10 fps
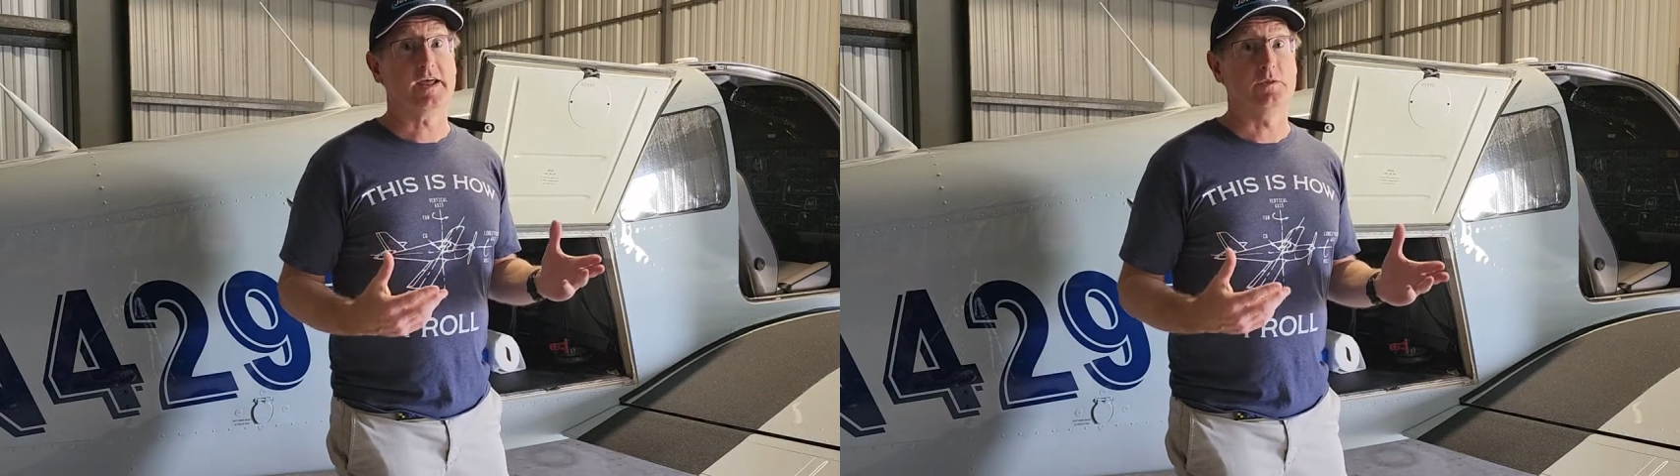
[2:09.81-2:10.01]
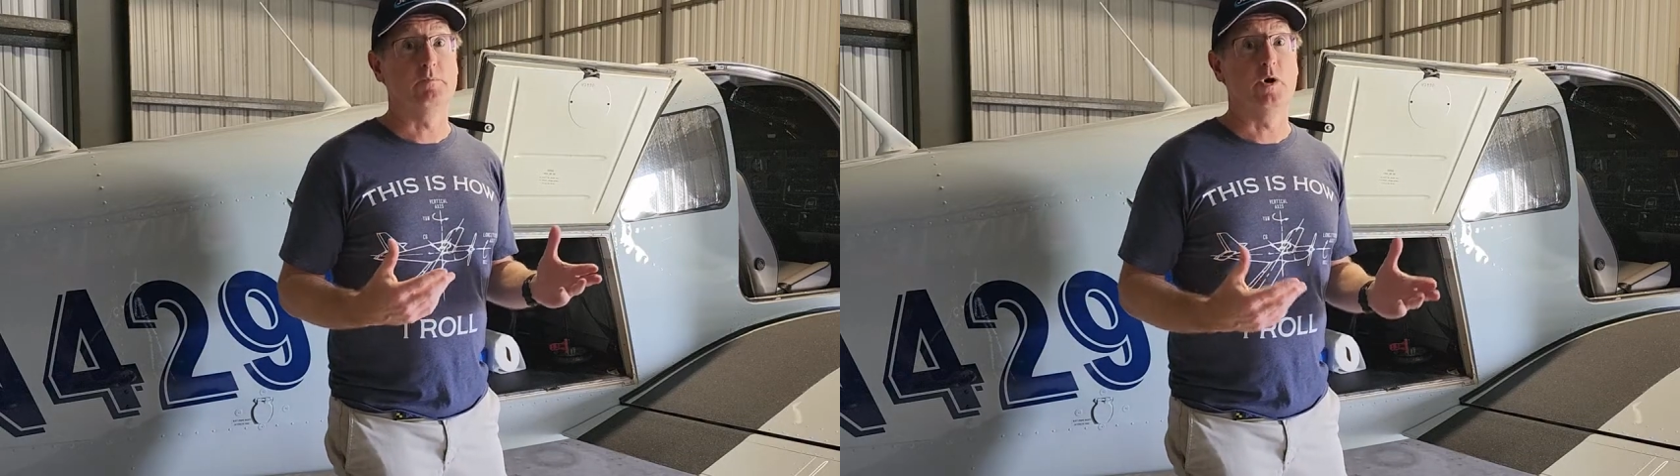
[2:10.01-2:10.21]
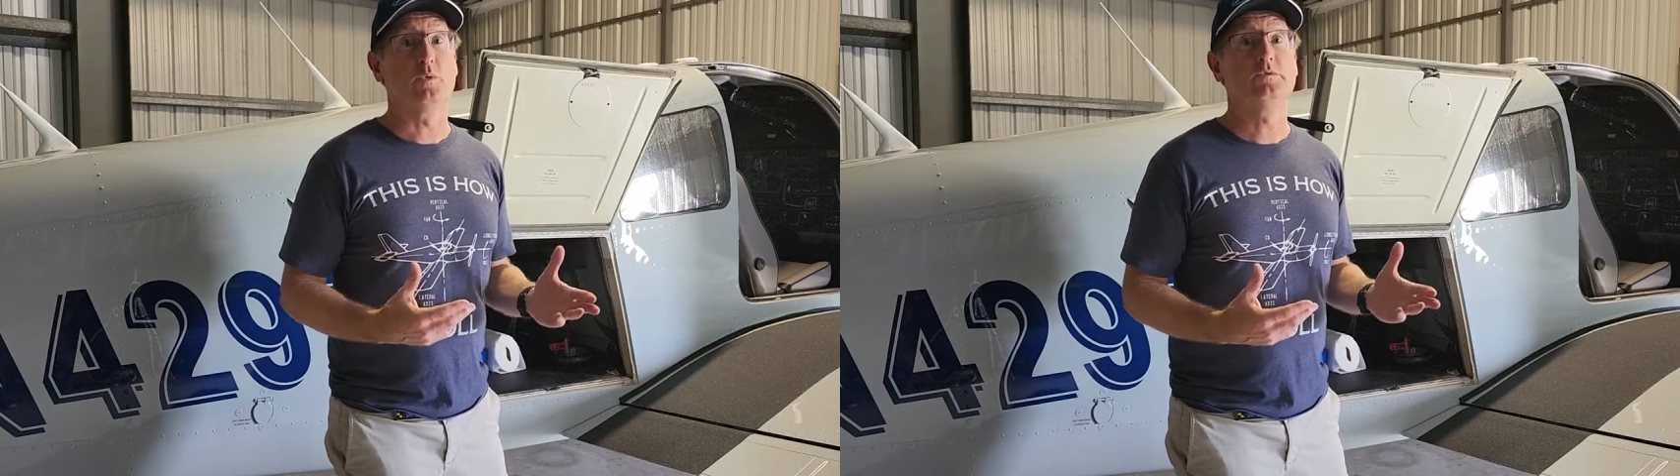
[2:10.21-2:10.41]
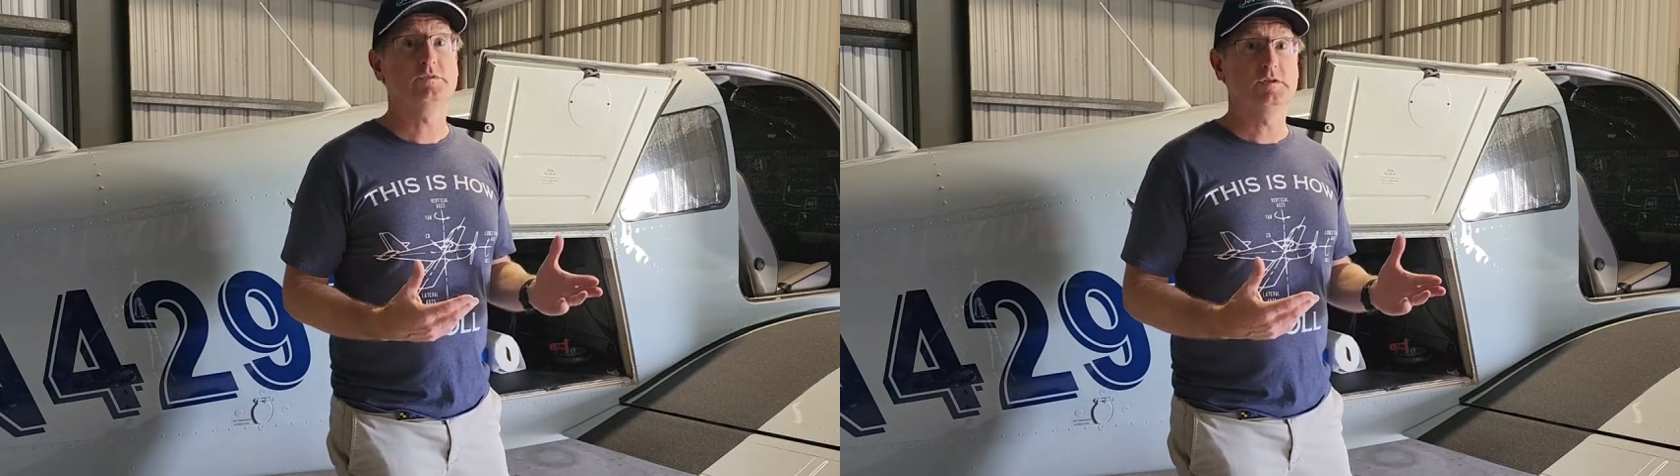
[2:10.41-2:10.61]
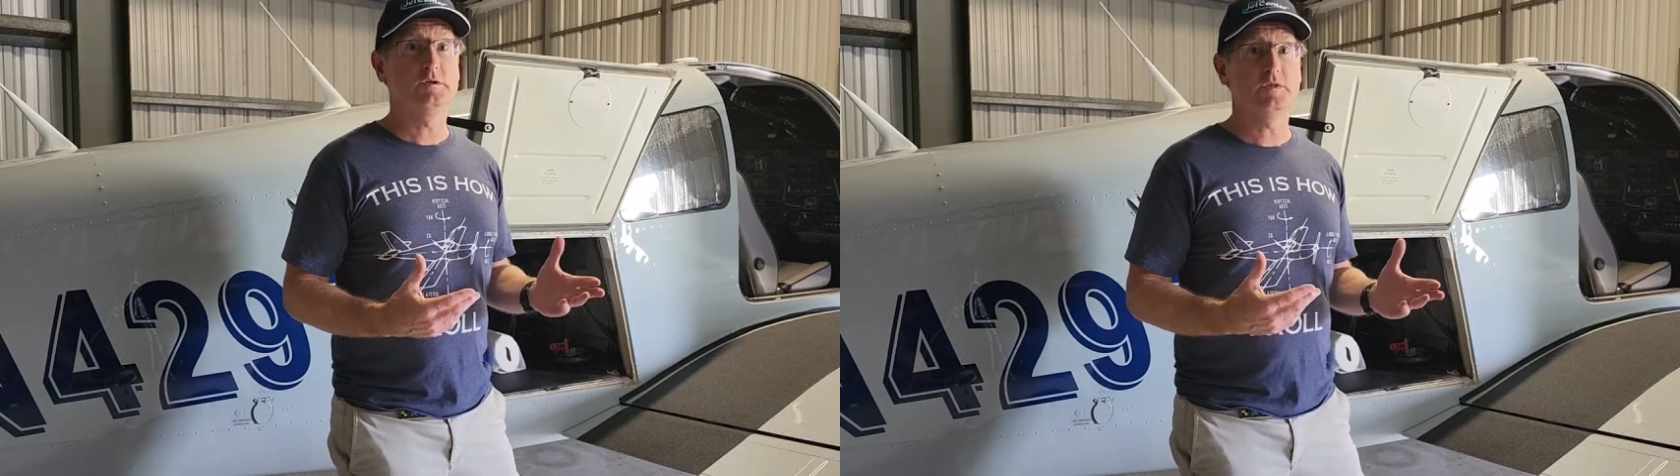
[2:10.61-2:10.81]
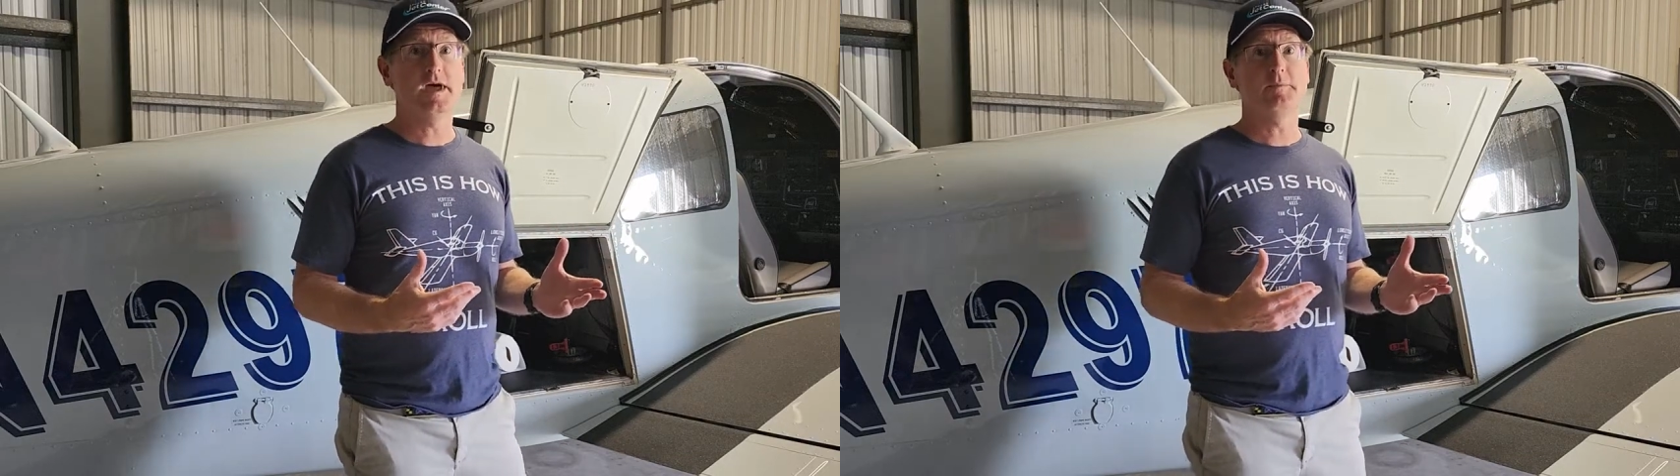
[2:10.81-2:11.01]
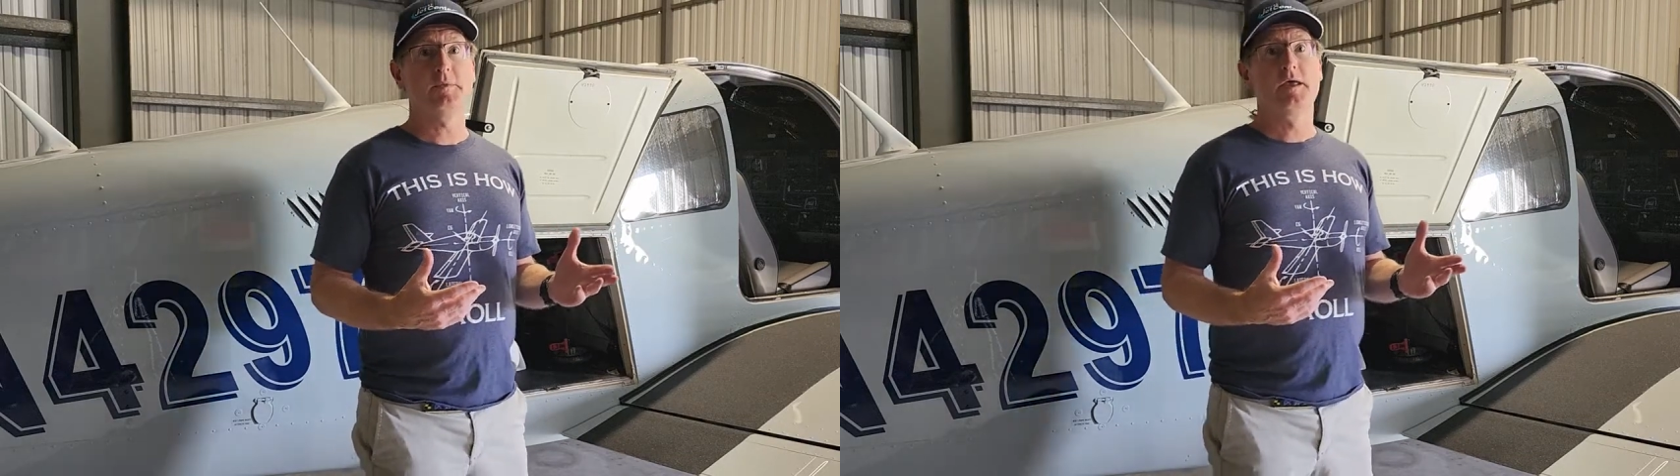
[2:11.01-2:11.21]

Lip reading: had the bones to do that.